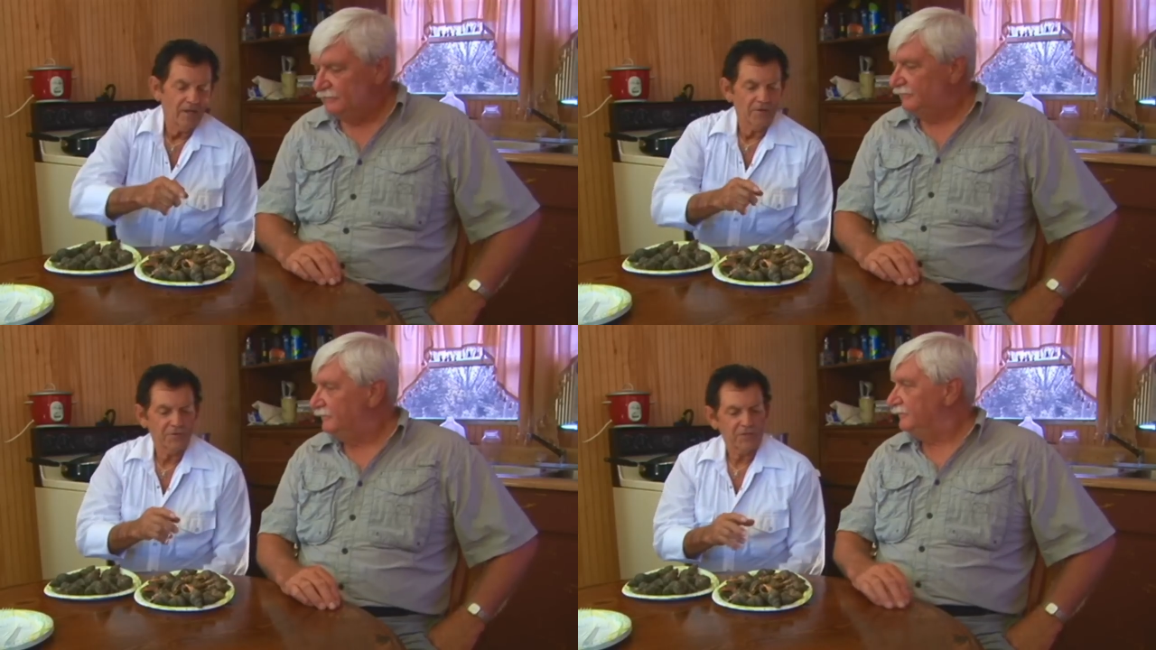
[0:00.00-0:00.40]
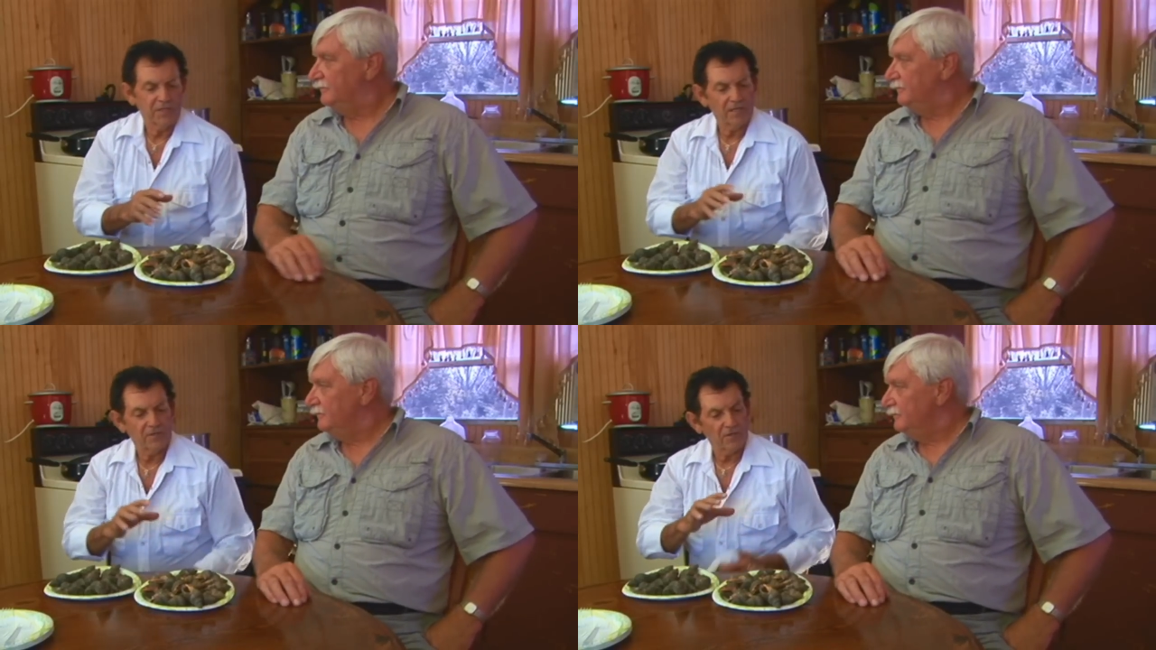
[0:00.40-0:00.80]
Speaker 1: it'll
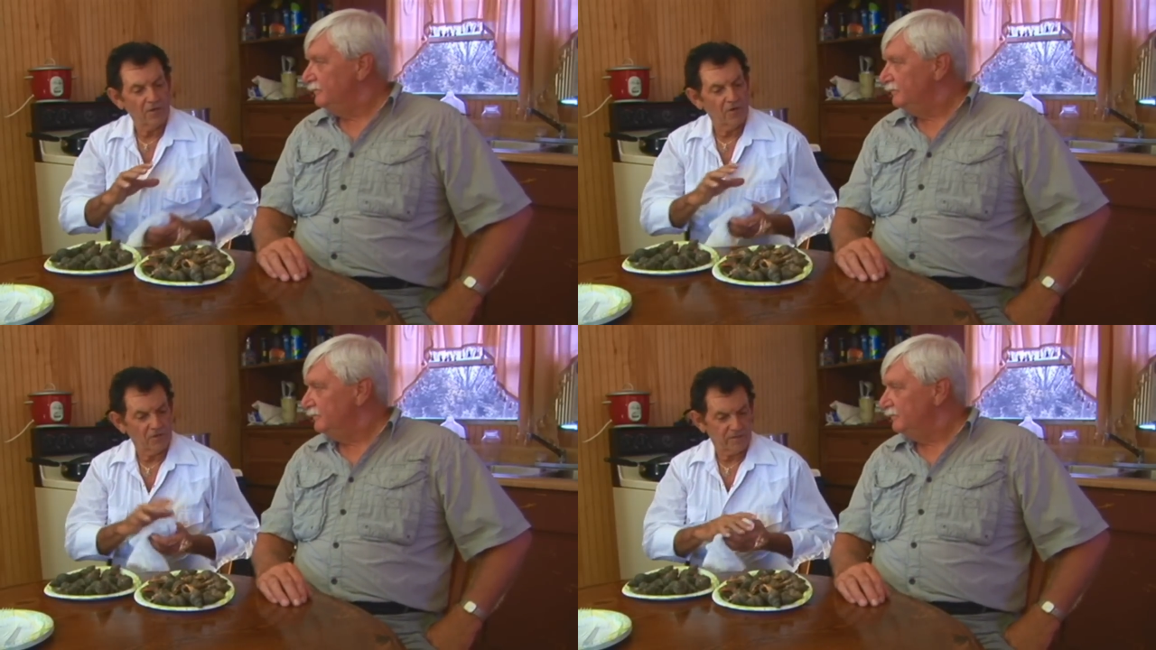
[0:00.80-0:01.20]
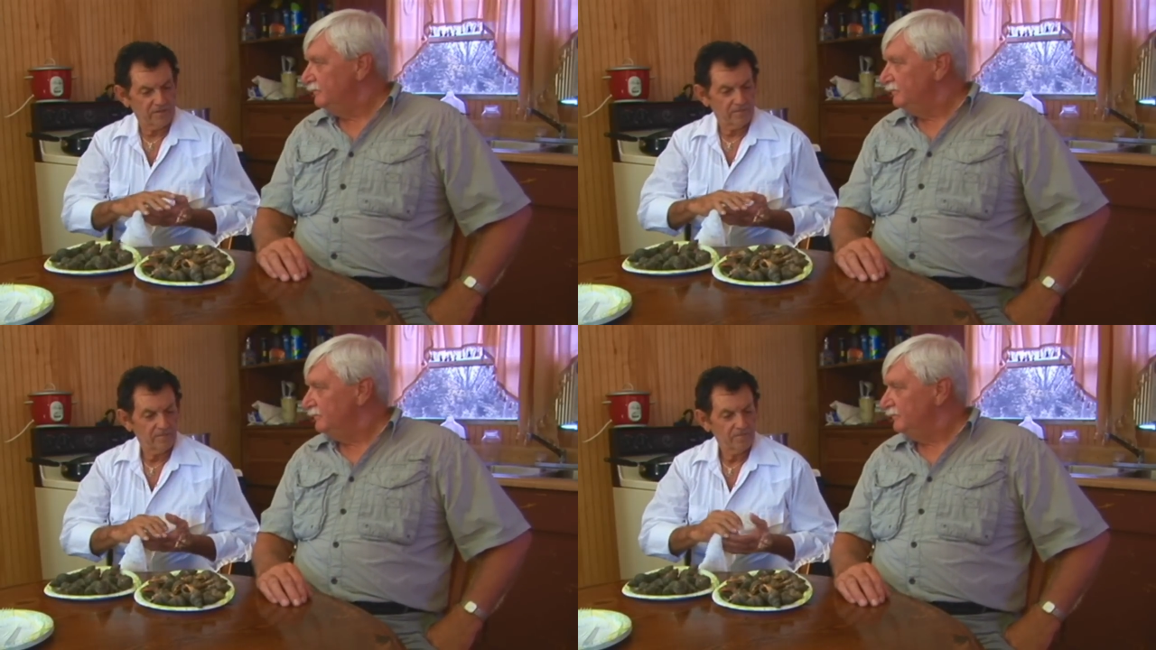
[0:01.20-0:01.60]
stick to the
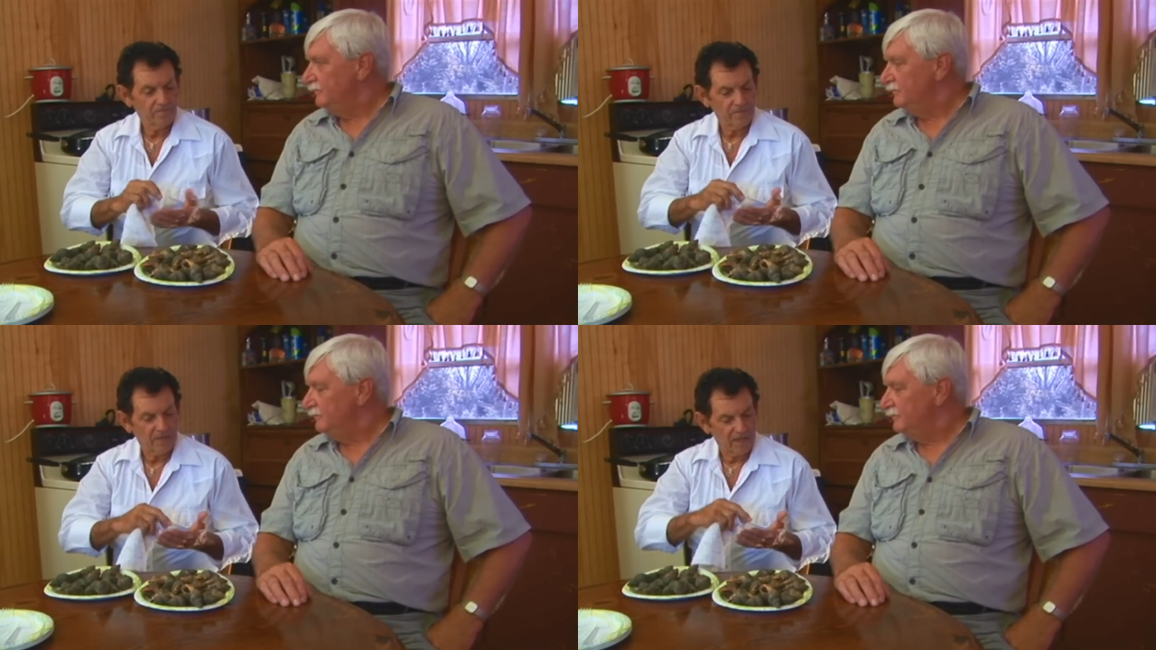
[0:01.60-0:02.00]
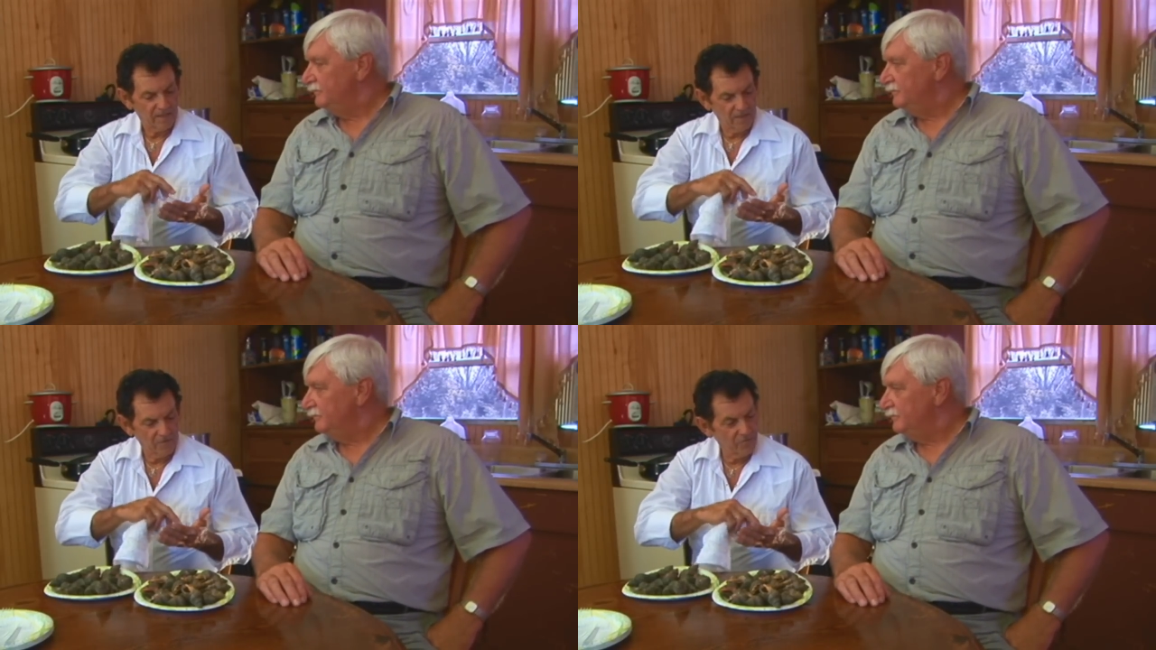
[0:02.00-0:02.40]
oyster, and
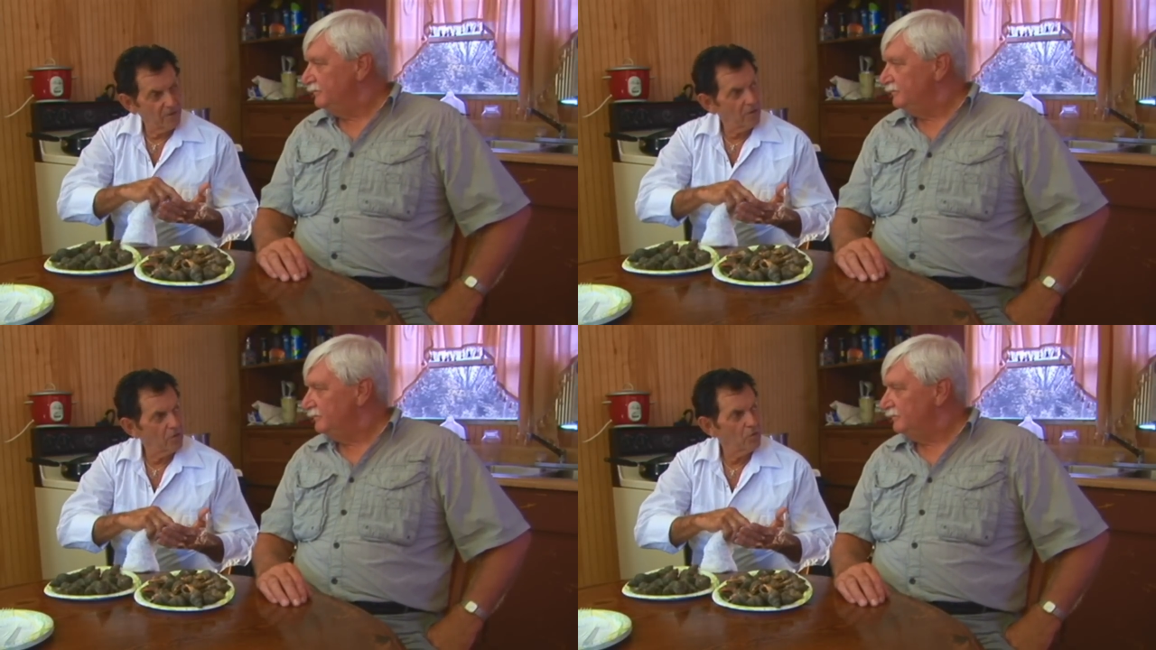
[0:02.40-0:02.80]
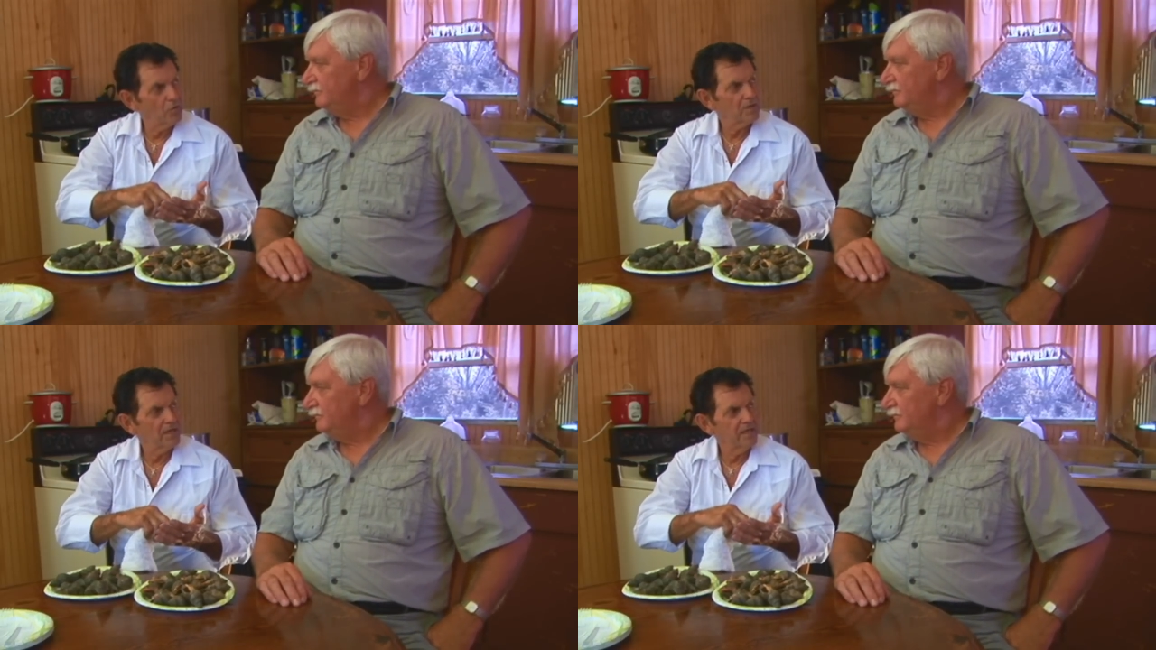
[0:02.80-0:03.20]
they'll drill a hole
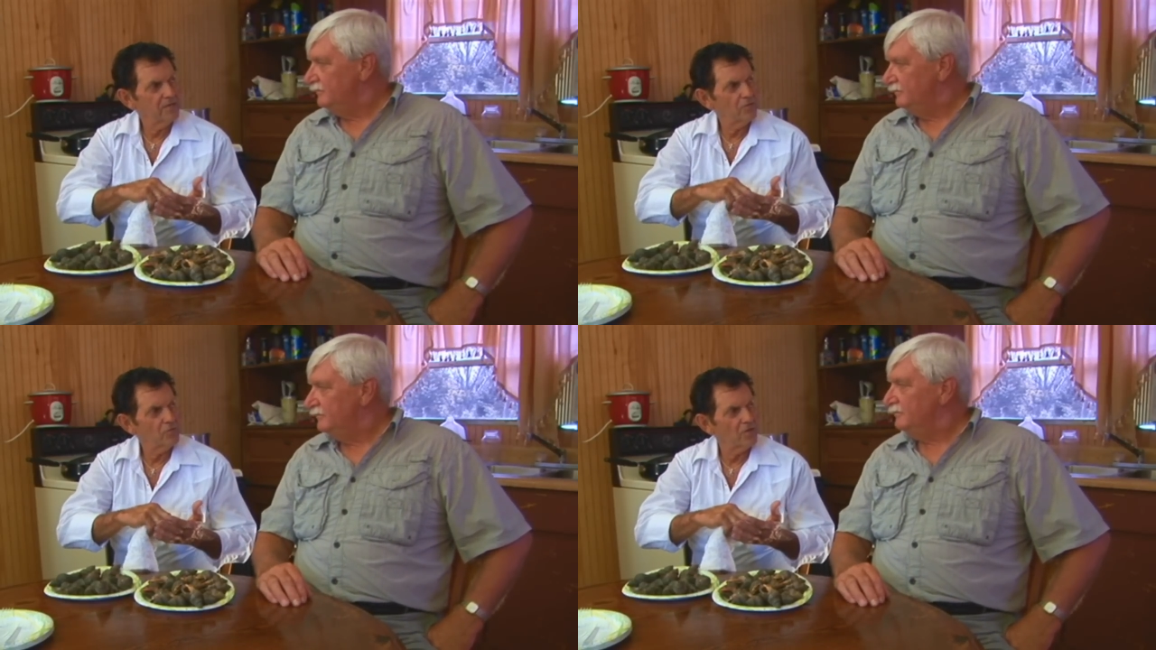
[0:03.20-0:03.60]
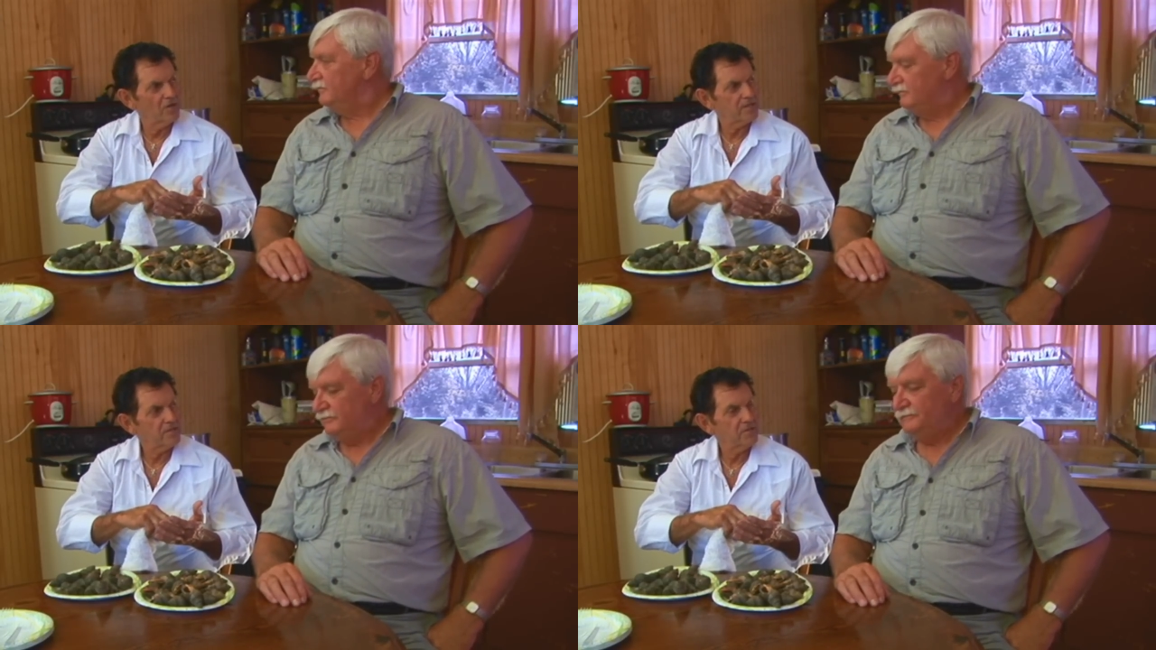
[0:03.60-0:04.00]
clean through the
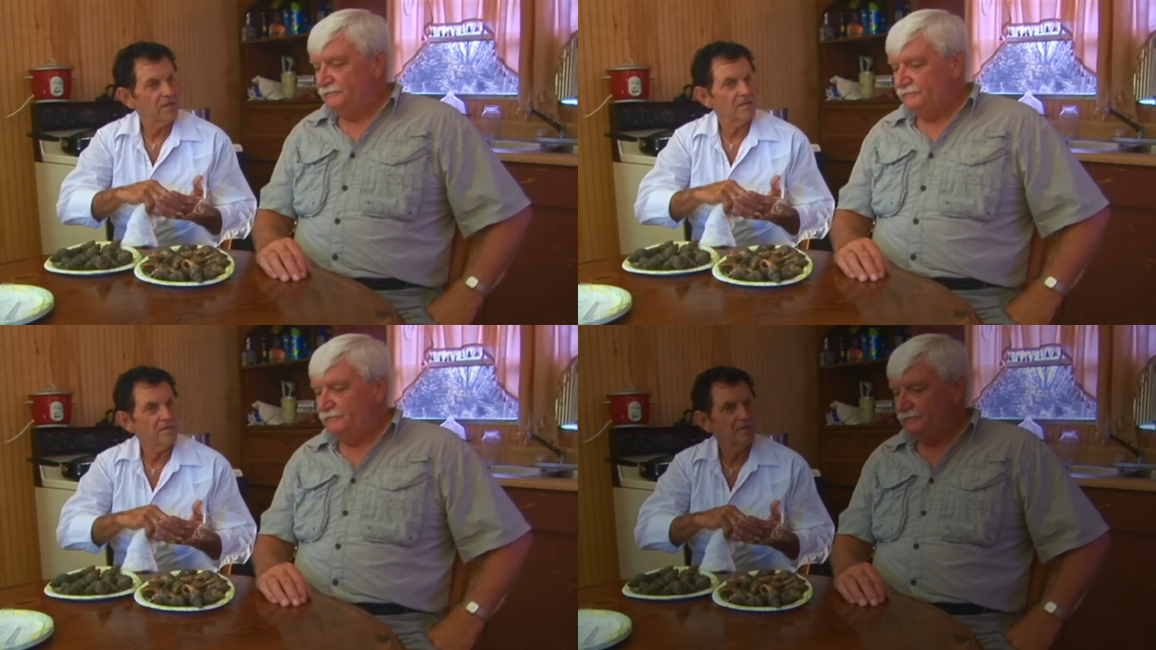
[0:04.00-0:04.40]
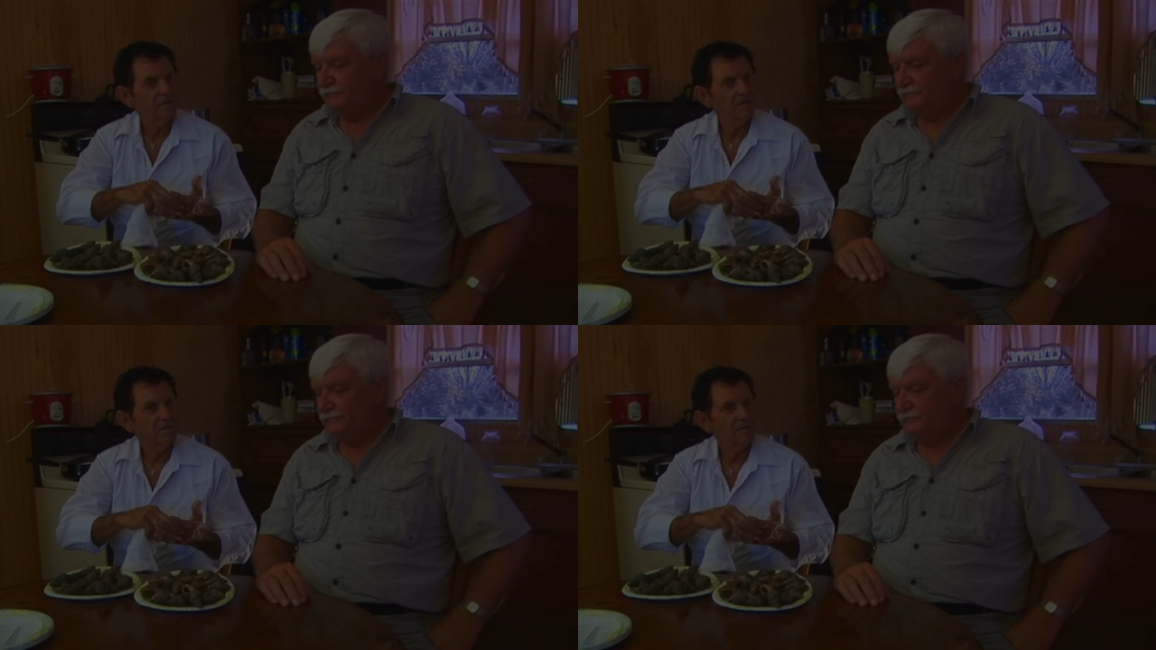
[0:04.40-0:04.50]
oyster shell.